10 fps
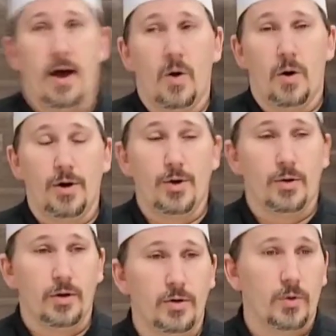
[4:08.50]
or you
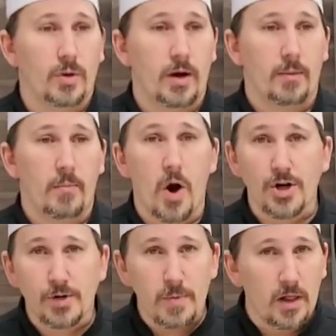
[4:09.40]
could do a
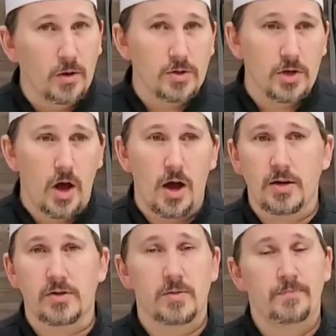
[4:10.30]
marshmallow
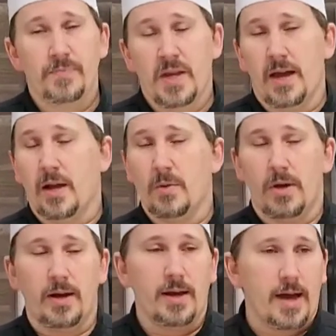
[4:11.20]
sauce,
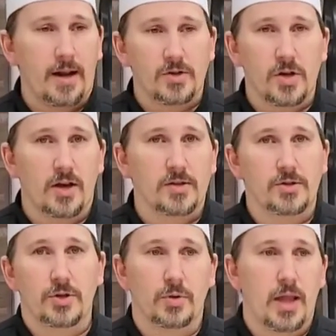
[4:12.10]
any kind of sauce
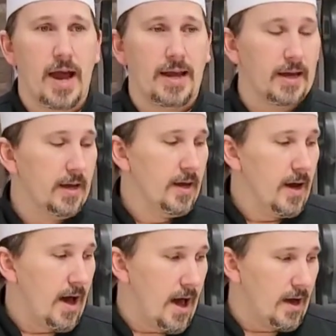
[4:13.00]
that you would like
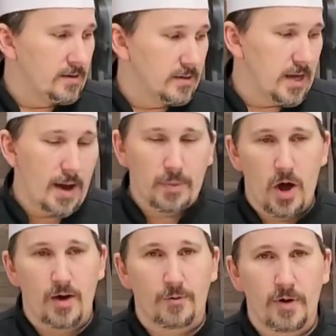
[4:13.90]
to top it
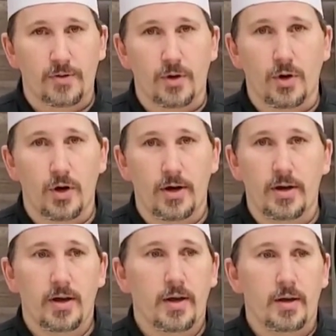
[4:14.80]
off with, you could,
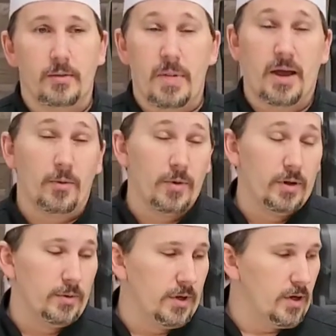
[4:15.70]
and make it
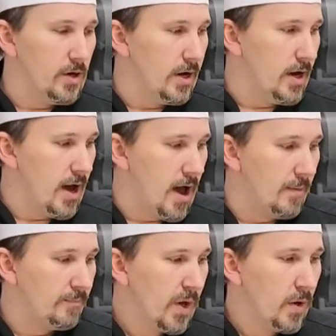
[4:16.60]
really, really good.
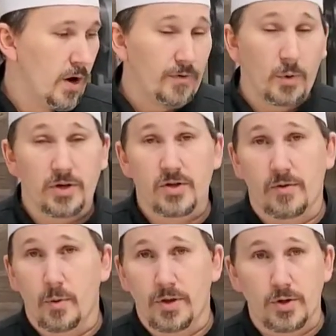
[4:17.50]
Or if you want to
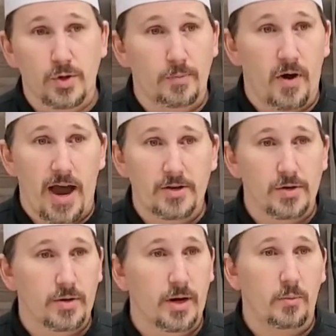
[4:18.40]
serve it with a scoop of ice
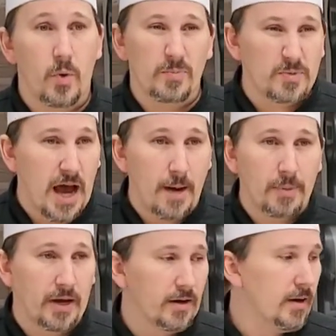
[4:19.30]
cream, whipped
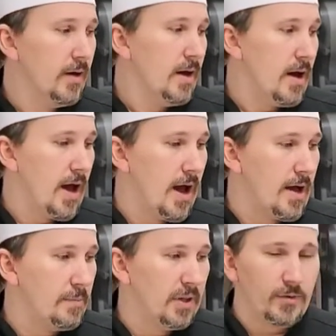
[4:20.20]
topping.
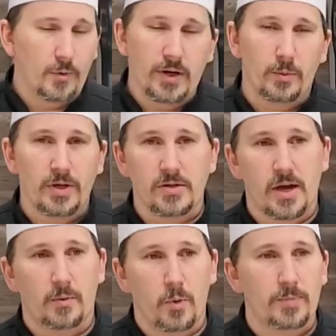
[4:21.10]
I believe we
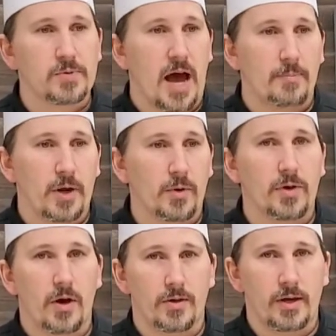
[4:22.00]
sent whipped topping with
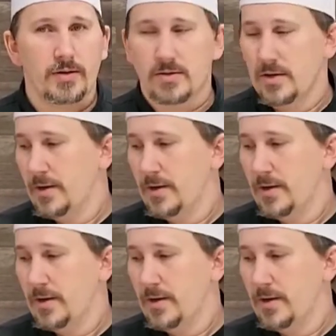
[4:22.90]
all of these,